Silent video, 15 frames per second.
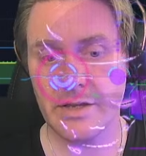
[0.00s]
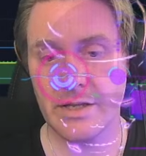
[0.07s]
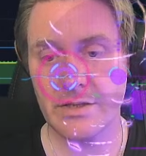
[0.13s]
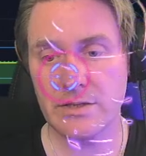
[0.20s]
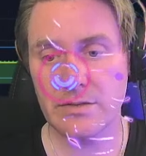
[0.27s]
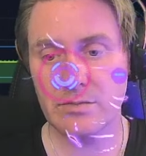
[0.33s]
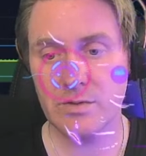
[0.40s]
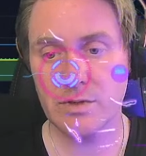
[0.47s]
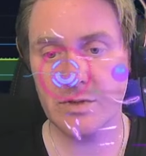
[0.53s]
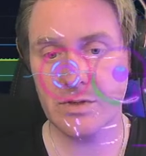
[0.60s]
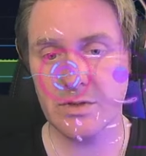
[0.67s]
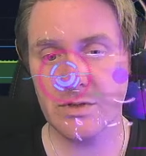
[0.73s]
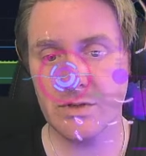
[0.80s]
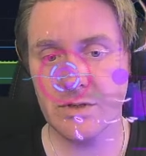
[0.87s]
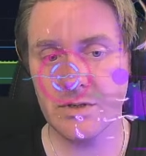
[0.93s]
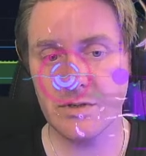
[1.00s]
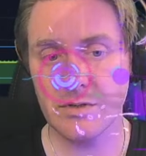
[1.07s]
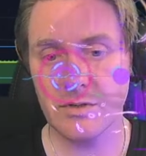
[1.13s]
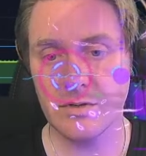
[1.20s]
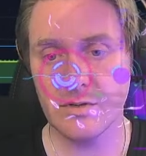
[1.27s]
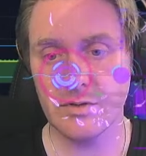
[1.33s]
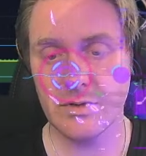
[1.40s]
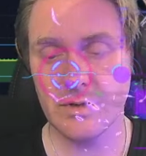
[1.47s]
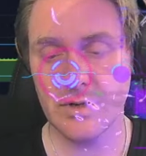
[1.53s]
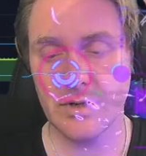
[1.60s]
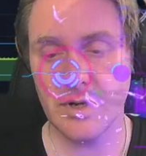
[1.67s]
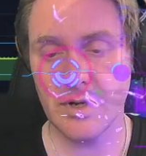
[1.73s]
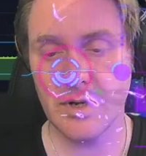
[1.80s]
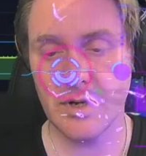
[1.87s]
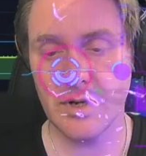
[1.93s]
that's where
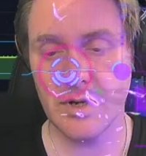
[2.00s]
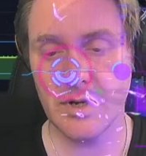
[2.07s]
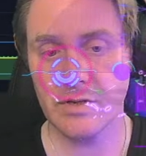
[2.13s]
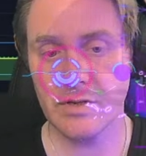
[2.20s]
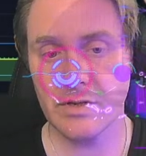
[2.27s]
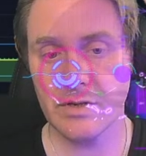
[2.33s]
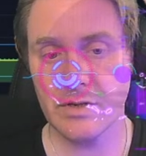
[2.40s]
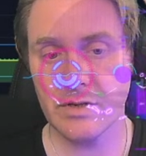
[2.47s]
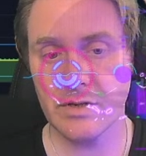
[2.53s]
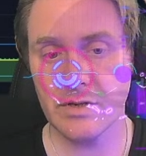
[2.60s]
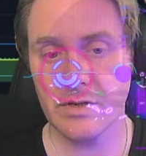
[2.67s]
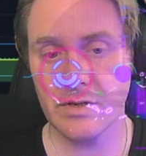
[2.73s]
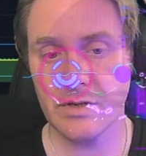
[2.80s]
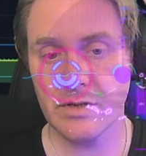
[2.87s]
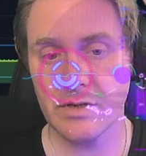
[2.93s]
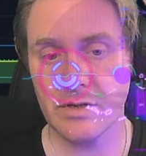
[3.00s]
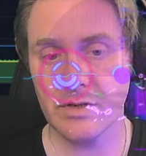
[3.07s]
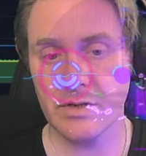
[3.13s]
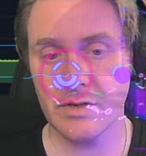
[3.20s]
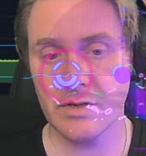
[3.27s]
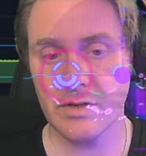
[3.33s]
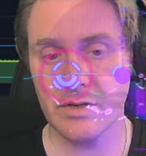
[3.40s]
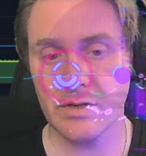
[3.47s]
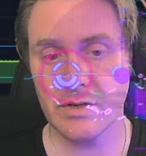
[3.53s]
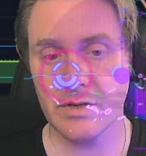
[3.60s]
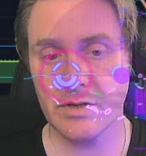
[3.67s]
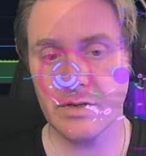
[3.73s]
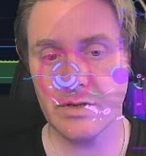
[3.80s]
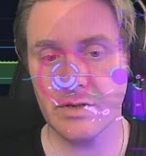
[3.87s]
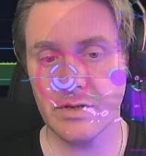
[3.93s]
I'm looking for that
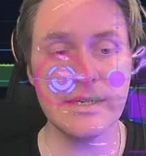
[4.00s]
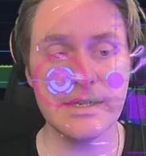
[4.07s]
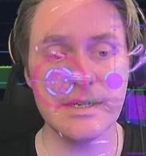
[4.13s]
idea.